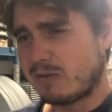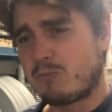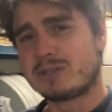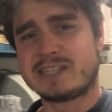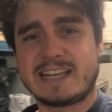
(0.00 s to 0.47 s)

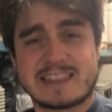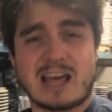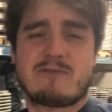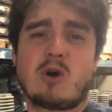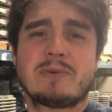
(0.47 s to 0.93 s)
And once I get
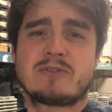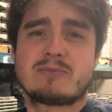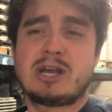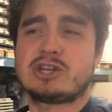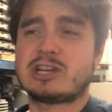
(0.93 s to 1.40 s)
that form
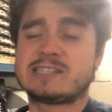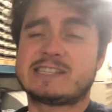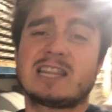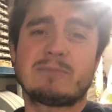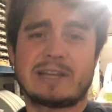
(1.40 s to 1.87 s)
information, I
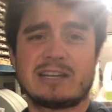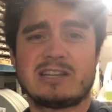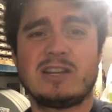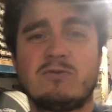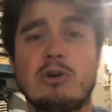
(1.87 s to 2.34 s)
send them like
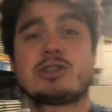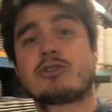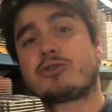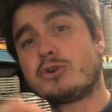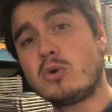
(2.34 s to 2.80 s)
an
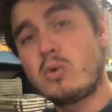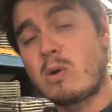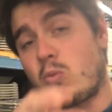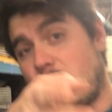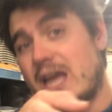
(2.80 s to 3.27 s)
invoice
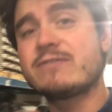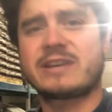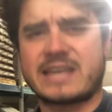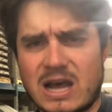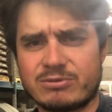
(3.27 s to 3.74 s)
through
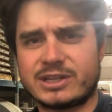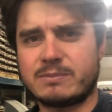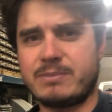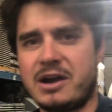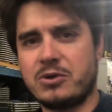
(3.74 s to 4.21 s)
Wave
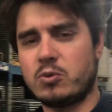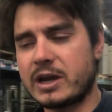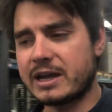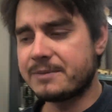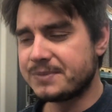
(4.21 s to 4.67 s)
Accounting, by the
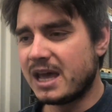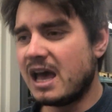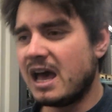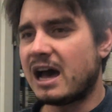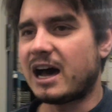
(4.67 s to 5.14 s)
way,
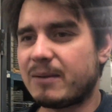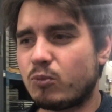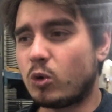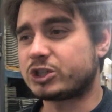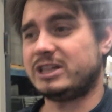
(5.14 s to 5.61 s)

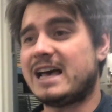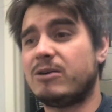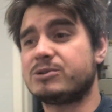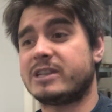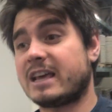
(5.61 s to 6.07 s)
um, which
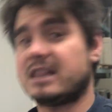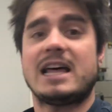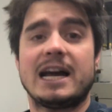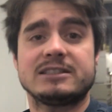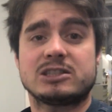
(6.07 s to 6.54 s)
allows the
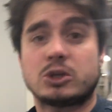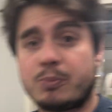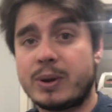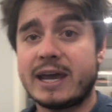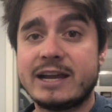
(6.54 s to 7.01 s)
client
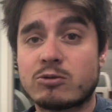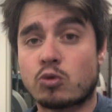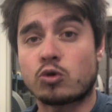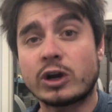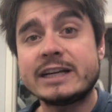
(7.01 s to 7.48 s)
to pay
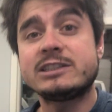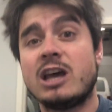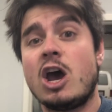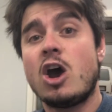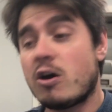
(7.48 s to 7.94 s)

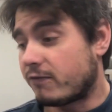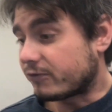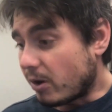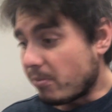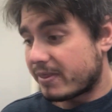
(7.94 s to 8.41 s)
right
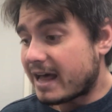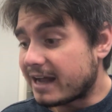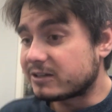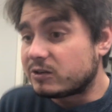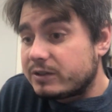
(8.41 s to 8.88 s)
from
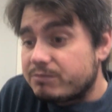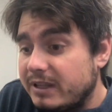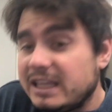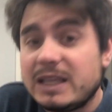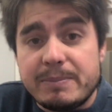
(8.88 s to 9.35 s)
that
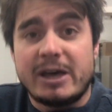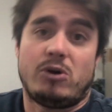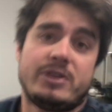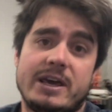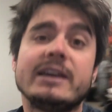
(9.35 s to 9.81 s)

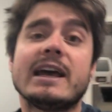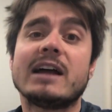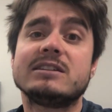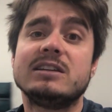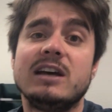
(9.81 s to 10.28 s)
email they
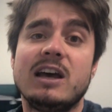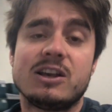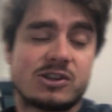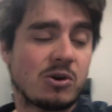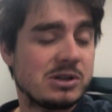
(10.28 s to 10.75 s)
get.
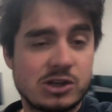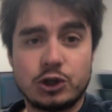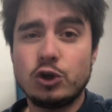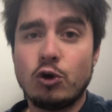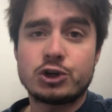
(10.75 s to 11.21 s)
So
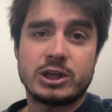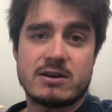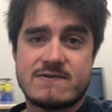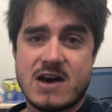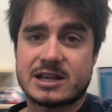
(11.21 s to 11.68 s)
it's
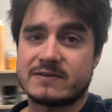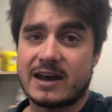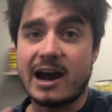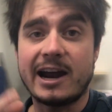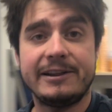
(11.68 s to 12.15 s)
hugely
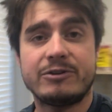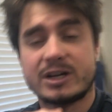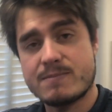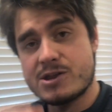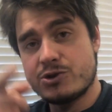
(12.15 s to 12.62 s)
effective. I highly
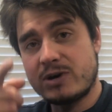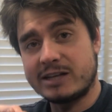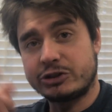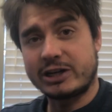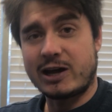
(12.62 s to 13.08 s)
recommend you
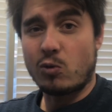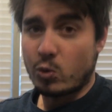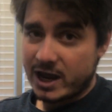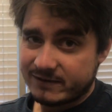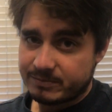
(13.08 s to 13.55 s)
guys check out
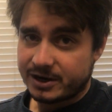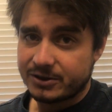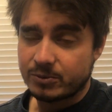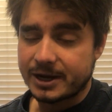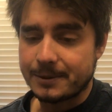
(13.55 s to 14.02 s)
Wave,
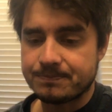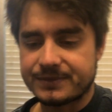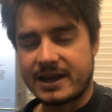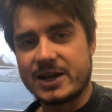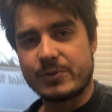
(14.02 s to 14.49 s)
by the way.
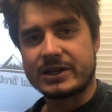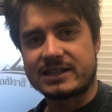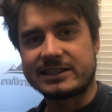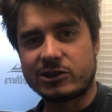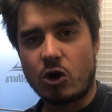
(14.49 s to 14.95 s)

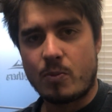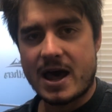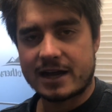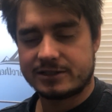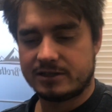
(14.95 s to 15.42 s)
Anyways, let's go
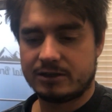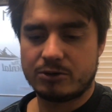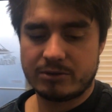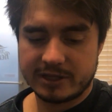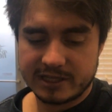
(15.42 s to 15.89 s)
back
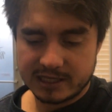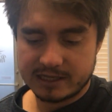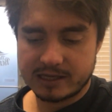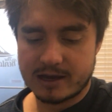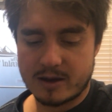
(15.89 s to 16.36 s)
to
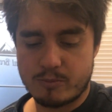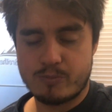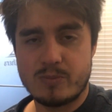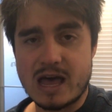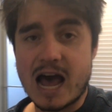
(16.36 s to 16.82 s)
the uh,
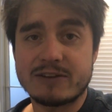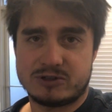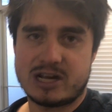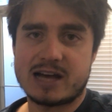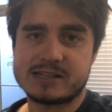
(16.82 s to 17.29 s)

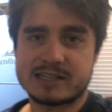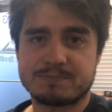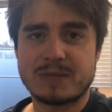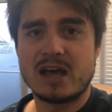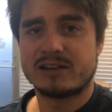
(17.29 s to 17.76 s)

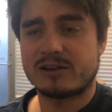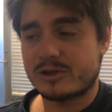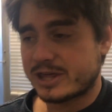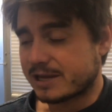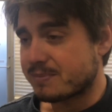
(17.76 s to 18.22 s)
advertising.
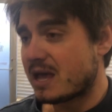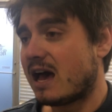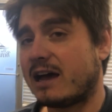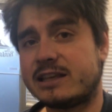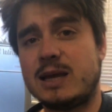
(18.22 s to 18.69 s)
Another thing,
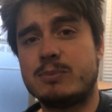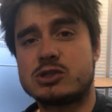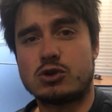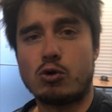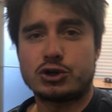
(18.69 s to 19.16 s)
I keep
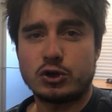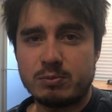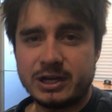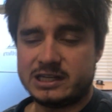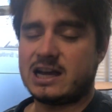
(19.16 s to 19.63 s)

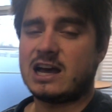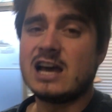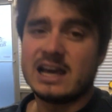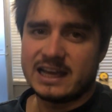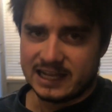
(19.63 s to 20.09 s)
social
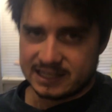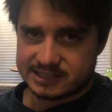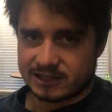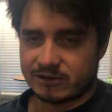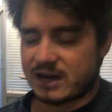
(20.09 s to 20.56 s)
media,
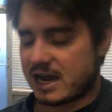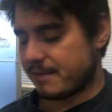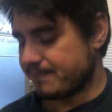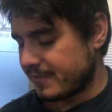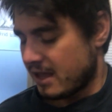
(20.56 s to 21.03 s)

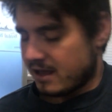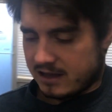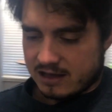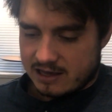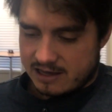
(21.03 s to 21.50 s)
Instagram,
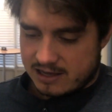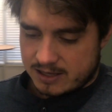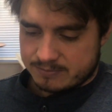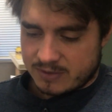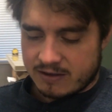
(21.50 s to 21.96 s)

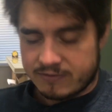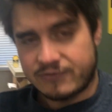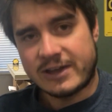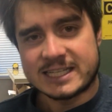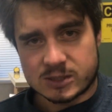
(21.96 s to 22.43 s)
um,
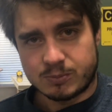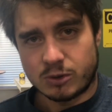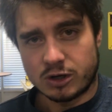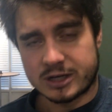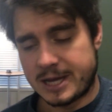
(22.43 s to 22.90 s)

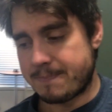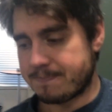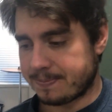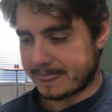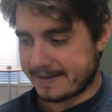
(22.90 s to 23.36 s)
Facebook,
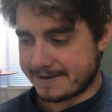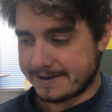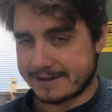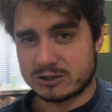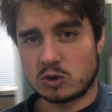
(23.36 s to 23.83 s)

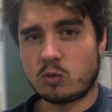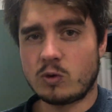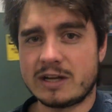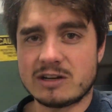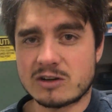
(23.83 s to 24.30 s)
uh,
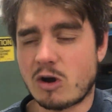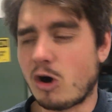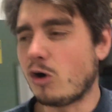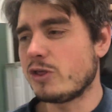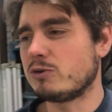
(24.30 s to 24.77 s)
Twitter,
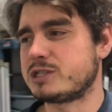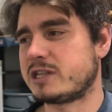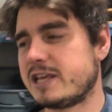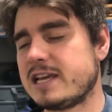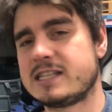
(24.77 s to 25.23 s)
all those
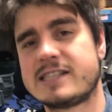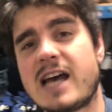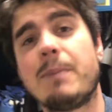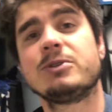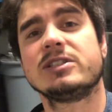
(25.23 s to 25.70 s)
things
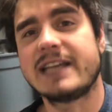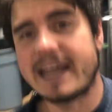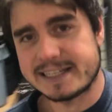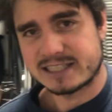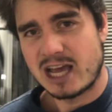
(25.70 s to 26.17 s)
up to
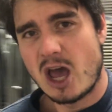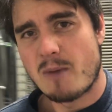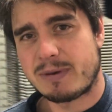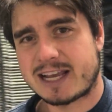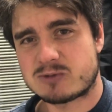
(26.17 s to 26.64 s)
date.
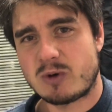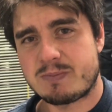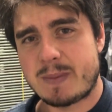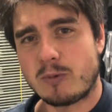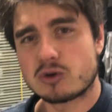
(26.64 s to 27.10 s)
Because
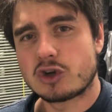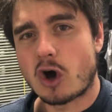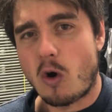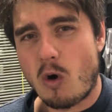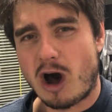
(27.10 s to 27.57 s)
when people
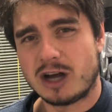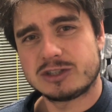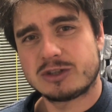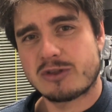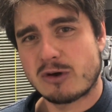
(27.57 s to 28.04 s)
go
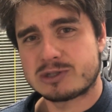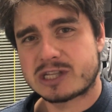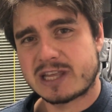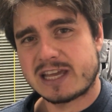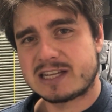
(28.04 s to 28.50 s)
onto
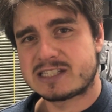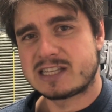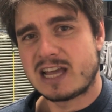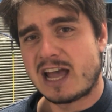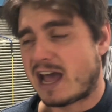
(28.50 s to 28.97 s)
those
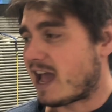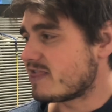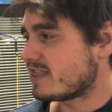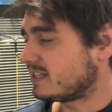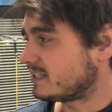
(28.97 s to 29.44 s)
things
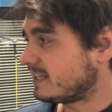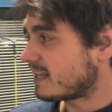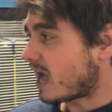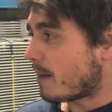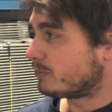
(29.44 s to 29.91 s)
and they see
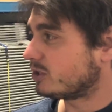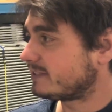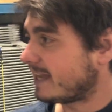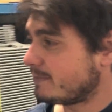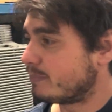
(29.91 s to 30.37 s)
an up to
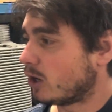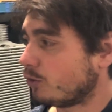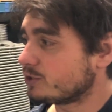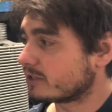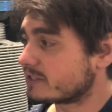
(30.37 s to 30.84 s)
date
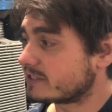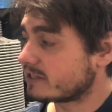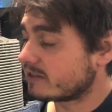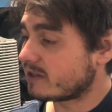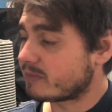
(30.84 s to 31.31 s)
post,
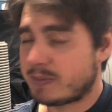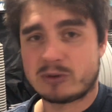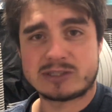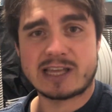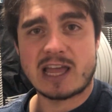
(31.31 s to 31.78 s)
there's
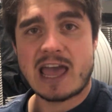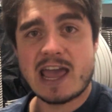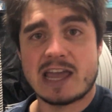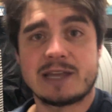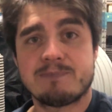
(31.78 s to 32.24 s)
people say,
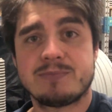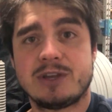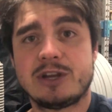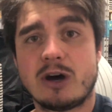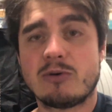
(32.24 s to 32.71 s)
hey,
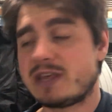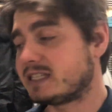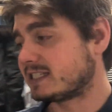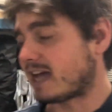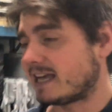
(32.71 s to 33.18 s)
you know,
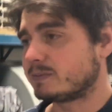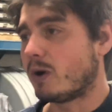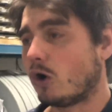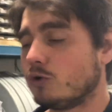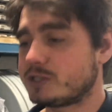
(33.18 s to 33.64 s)
this guy's
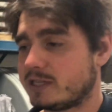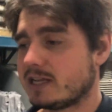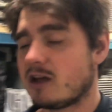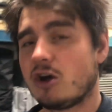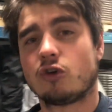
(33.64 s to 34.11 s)

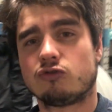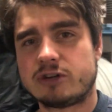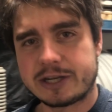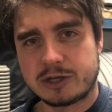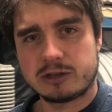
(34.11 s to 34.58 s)
posting
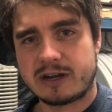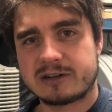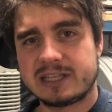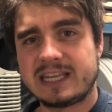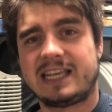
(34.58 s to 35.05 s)

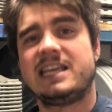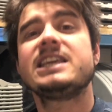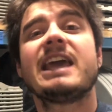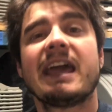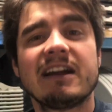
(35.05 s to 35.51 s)
regularly,
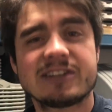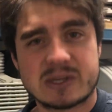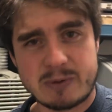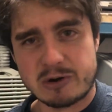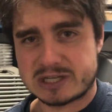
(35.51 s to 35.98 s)
he
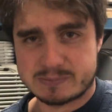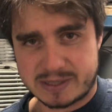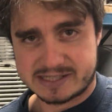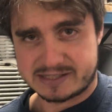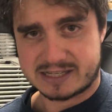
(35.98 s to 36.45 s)
cares about his
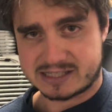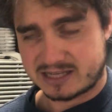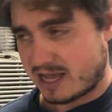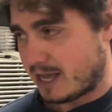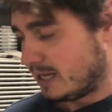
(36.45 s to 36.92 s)
business.